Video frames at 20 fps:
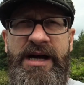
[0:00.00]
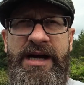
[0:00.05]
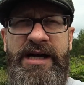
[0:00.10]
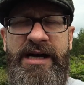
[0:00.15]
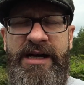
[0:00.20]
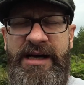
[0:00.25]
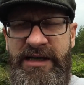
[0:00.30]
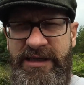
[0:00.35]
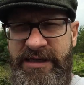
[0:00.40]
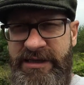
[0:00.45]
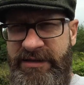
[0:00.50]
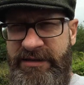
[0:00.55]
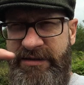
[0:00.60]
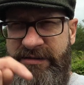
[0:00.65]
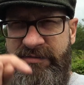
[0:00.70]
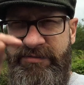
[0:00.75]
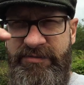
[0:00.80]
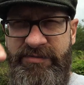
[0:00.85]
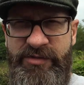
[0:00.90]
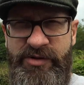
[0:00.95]
a
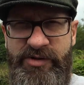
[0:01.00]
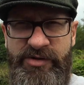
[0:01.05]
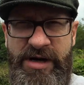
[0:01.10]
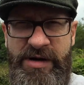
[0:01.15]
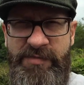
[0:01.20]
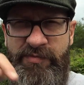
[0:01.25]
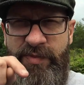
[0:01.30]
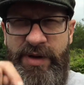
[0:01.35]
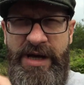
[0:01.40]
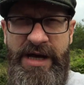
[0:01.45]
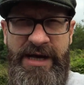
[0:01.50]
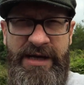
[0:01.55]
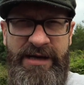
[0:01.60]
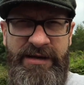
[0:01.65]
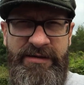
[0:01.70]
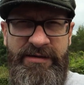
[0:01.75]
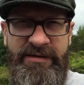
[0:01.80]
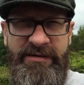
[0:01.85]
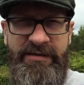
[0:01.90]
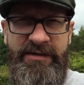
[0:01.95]
little drum
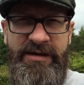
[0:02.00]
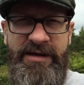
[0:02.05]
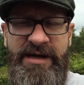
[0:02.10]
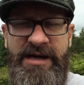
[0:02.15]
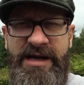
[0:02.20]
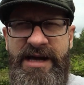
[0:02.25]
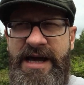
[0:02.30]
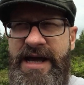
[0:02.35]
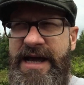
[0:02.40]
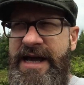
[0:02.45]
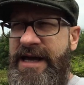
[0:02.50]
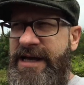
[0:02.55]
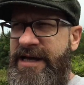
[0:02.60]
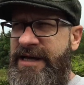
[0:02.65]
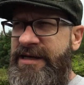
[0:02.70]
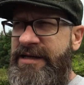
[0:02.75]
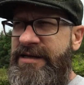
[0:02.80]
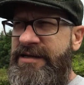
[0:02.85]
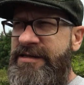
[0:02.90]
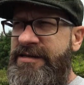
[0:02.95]
pad,
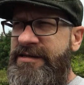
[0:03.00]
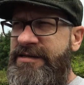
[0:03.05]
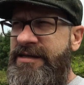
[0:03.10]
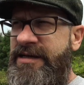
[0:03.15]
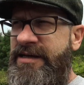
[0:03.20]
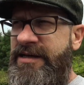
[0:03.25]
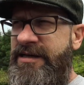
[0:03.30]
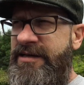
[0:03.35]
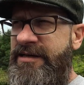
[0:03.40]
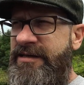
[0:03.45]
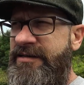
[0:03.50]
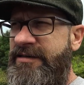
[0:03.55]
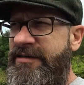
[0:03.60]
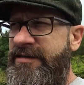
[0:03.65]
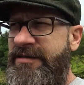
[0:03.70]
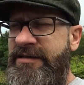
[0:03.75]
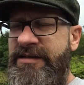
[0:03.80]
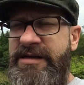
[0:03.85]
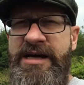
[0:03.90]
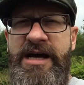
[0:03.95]
and a
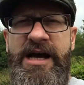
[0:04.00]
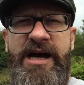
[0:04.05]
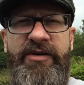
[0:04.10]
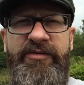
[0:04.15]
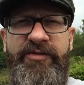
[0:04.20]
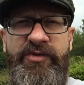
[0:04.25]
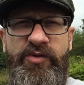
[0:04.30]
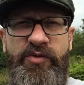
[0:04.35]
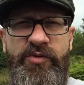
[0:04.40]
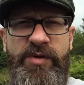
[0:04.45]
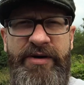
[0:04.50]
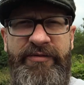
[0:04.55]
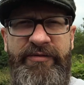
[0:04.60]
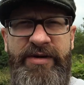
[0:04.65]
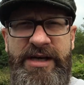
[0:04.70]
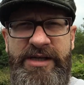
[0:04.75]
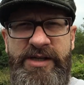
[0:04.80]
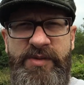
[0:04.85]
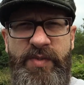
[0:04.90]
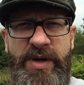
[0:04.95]
few
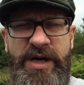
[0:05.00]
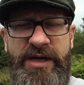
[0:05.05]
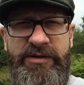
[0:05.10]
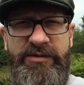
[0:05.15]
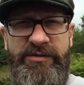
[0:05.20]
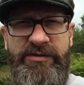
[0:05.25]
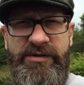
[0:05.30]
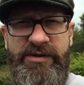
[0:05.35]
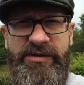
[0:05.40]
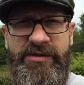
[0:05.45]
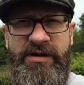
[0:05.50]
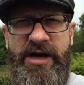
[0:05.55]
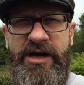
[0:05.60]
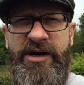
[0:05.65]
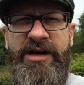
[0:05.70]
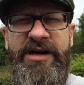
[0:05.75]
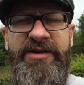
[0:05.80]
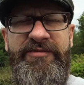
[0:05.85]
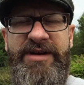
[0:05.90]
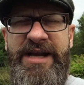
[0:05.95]
effects pedals. I
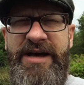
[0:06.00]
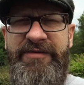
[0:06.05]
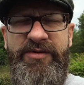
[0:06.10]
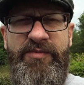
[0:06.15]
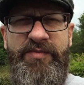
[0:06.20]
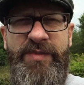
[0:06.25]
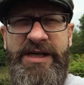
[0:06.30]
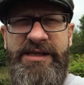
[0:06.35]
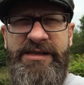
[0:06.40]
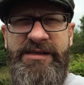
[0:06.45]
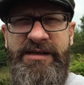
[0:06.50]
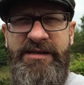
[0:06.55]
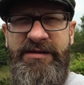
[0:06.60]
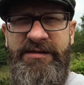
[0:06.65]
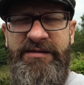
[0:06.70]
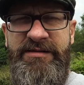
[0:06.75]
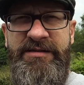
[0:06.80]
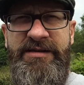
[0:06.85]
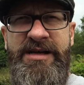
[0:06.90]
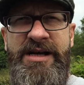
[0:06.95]
don't even have a
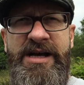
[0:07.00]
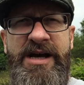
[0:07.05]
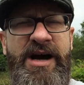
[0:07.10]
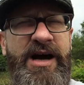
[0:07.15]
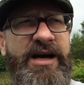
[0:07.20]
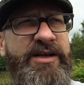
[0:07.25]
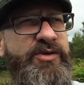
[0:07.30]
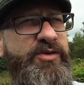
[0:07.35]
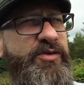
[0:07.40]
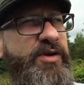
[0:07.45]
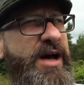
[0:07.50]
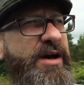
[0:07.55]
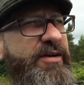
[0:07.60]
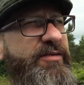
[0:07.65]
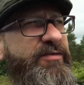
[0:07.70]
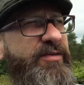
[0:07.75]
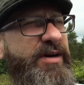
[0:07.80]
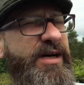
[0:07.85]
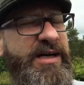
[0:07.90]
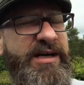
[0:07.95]
mixer. I do
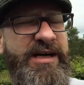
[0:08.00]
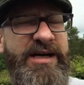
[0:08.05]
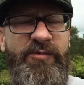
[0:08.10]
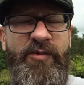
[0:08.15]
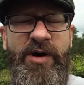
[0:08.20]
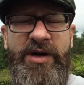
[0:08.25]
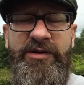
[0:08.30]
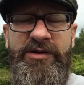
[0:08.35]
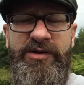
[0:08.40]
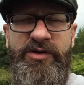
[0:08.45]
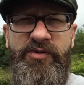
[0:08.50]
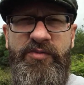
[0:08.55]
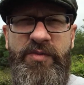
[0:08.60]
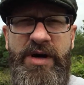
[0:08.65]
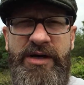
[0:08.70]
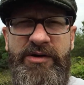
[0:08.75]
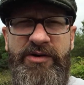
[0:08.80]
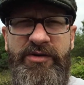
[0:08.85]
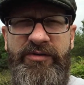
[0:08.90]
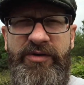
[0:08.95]
have one or two
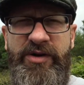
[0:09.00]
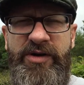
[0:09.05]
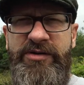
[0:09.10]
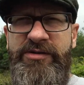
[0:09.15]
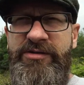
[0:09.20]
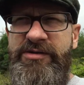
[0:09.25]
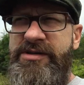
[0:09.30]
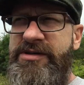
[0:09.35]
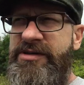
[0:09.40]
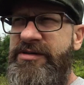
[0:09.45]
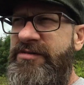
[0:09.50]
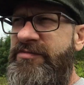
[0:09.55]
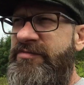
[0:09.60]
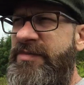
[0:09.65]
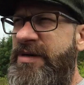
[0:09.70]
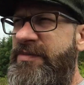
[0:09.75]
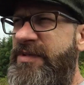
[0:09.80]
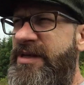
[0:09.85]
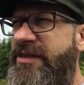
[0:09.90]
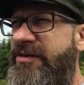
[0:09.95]
microphones,
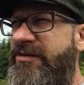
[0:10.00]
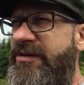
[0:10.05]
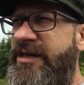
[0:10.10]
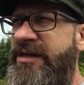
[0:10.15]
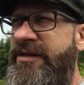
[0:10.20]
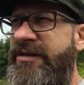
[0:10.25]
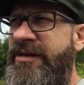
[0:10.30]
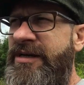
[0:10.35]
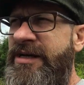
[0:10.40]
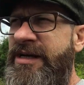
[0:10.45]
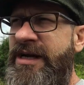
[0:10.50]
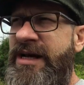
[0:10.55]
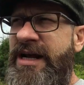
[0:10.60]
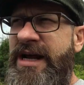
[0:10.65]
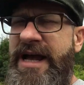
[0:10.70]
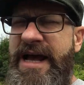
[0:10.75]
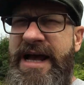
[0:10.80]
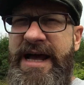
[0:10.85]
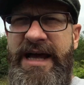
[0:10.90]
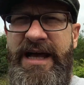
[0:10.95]
maybe three,
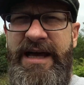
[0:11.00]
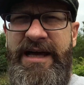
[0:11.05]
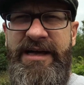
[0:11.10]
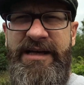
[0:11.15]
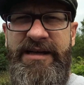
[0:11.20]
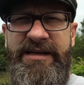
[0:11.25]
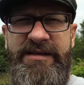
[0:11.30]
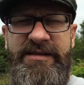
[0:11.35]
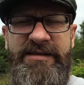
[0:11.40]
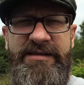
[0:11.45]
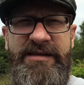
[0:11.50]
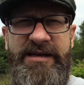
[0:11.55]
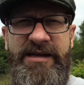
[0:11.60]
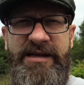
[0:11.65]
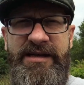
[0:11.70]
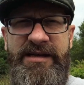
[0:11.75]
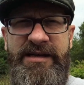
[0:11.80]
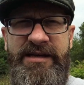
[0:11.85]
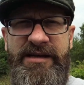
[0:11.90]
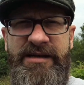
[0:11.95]
and
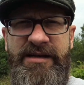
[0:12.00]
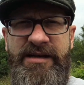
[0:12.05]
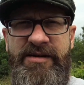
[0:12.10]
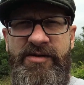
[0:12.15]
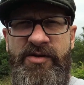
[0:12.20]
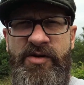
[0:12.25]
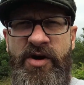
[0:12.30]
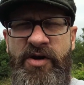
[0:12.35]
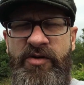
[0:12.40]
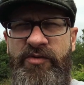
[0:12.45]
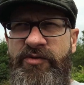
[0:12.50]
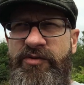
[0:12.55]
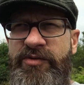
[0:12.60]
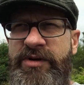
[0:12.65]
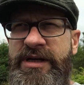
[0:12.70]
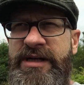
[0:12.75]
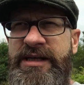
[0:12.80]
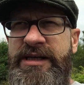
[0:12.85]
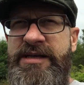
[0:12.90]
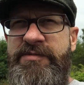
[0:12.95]
not
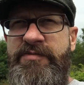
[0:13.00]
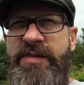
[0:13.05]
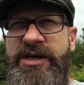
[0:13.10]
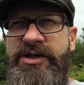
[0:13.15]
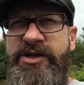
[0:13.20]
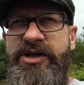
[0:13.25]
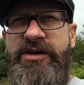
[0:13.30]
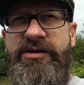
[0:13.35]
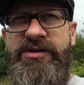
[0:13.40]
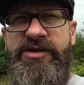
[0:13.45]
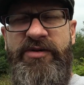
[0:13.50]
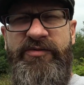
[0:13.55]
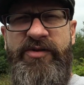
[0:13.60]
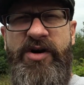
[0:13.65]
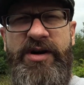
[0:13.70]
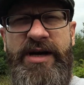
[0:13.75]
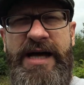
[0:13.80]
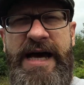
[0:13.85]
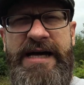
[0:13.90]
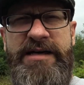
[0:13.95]
really much else. I've
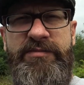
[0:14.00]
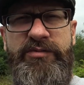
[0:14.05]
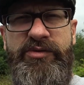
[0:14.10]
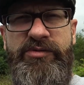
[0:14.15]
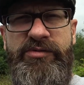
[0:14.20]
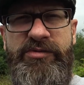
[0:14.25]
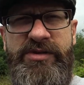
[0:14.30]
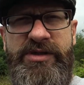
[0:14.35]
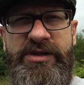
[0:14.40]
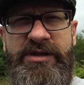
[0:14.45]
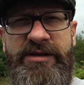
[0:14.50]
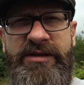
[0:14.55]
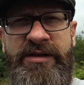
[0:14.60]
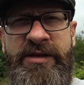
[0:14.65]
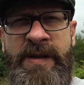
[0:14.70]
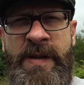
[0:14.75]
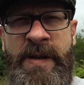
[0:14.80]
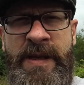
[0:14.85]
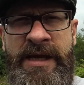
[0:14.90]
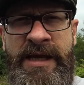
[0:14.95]
got cables and